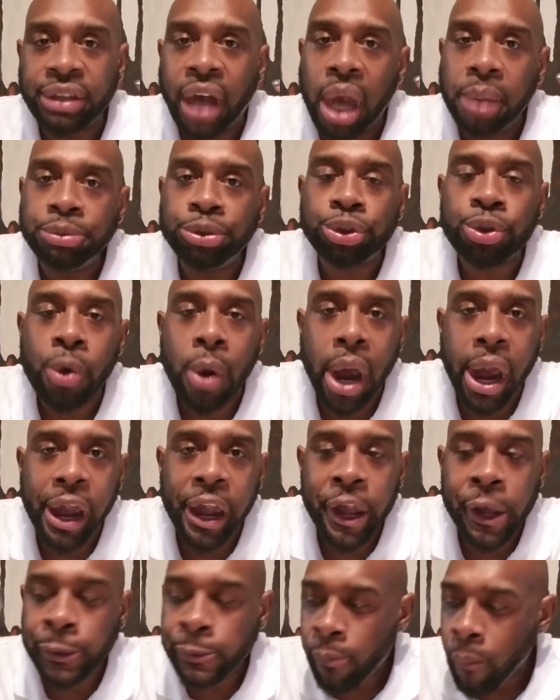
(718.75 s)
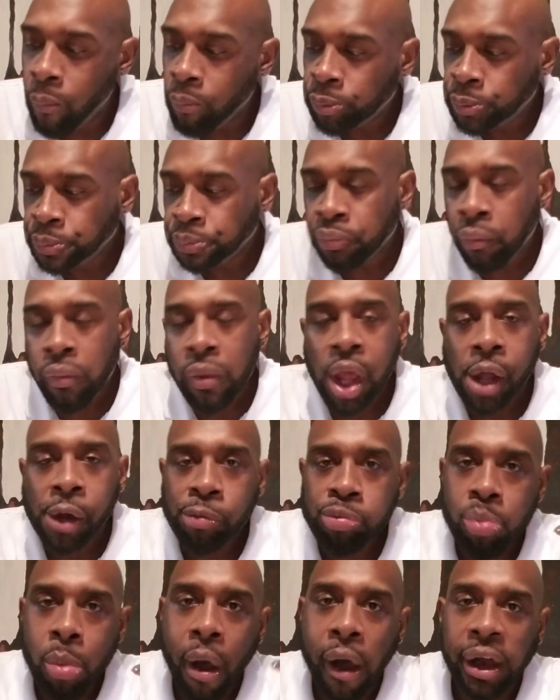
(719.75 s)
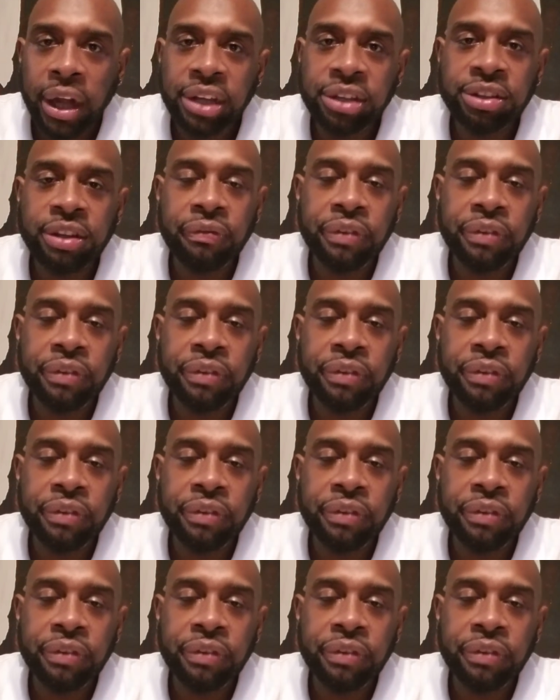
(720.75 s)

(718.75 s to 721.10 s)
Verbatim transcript: I'm trying, but it is a